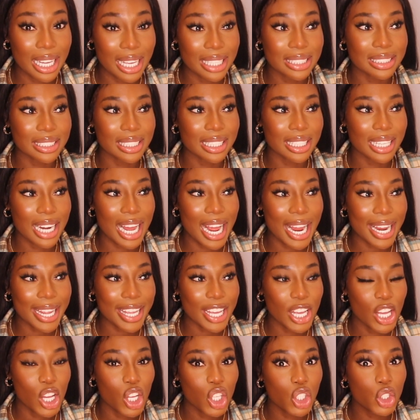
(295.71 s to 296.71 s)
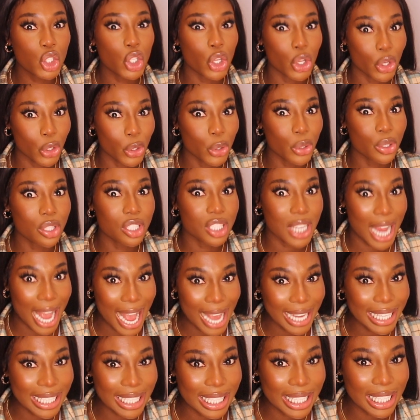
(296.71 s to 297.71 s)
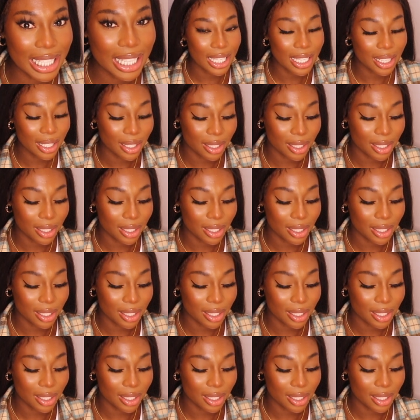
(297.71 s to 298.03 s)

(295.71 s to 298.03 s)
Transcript: as in like too chatty.